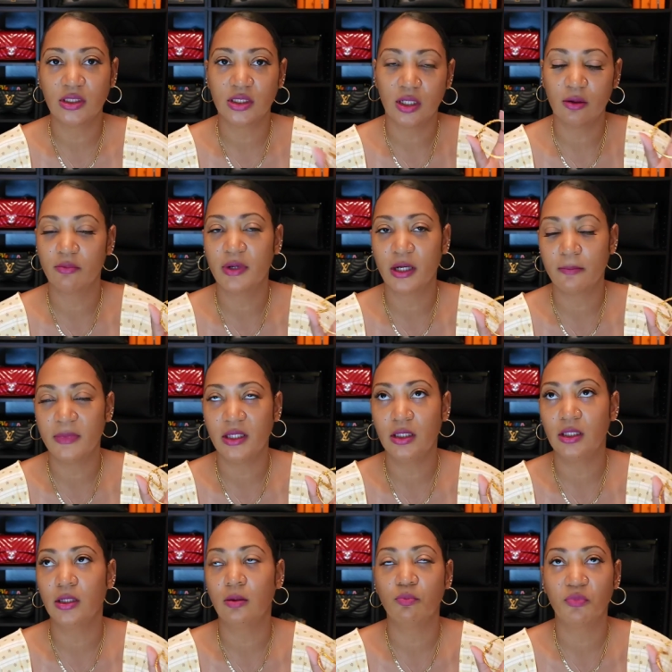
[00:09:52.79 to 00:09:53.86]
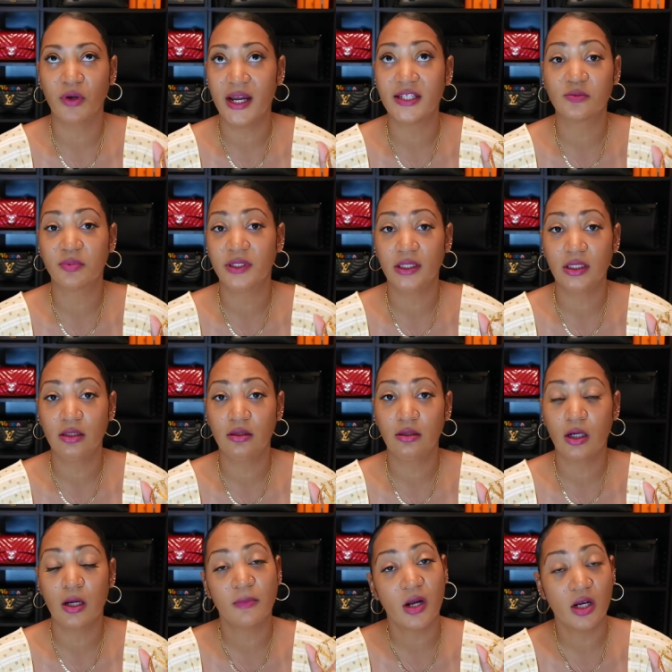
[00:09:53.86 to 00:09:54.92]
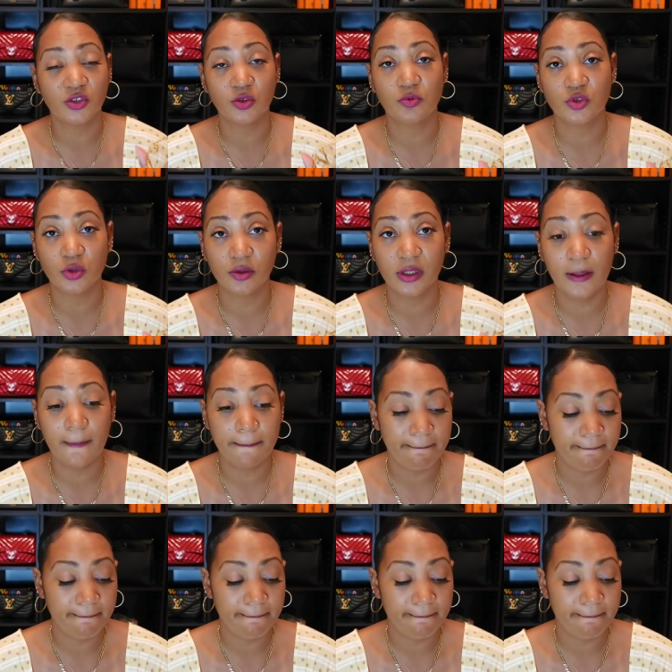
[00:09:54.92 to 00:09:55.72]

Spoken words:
then I would recommend getting brass-plated costume jewelry.